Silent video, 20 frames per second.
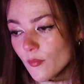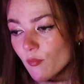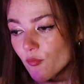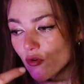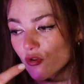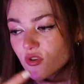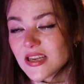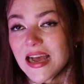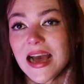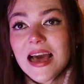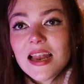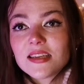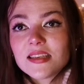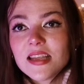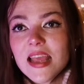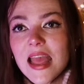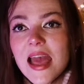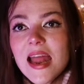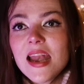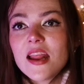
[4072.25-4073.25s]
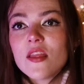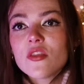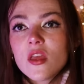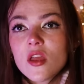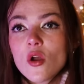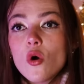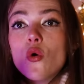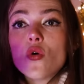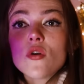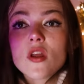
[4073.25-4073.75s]
brutality,
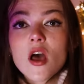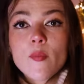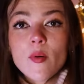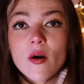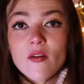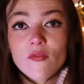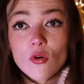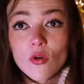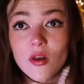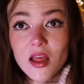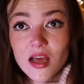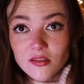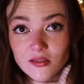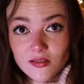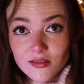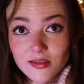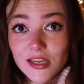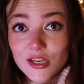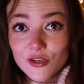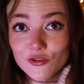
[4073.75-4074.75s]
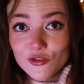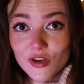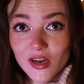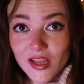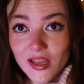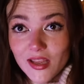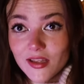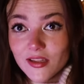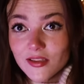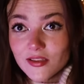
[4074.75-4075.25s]
anything, order above all else,
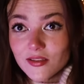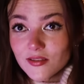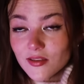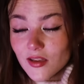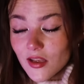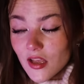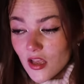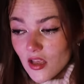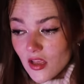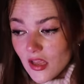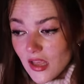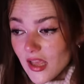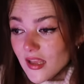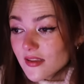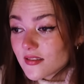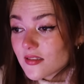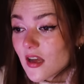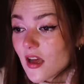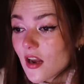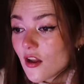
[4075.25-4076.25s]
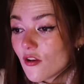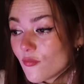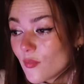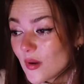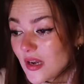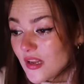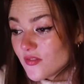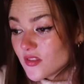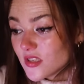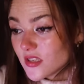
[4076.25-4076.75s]
literally, is his kind
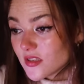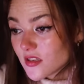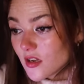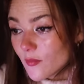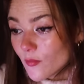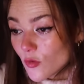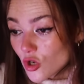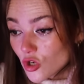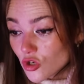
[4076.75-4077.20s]
of belief system.